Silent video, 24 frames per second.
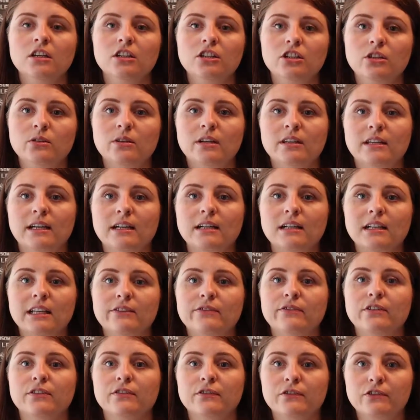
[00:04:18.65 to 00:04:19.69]
you can then
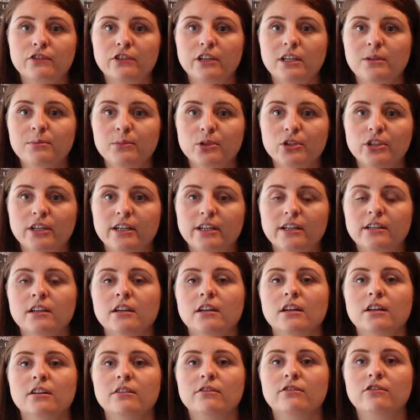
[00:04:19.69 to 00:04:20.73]
claim for free money
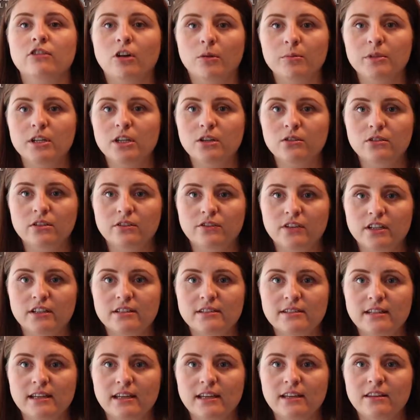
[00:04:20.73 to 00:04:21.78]
from the
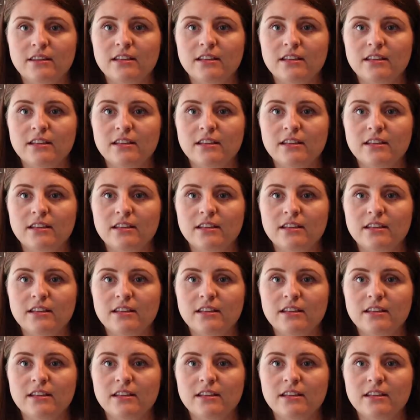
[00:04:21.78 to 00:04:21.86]
university.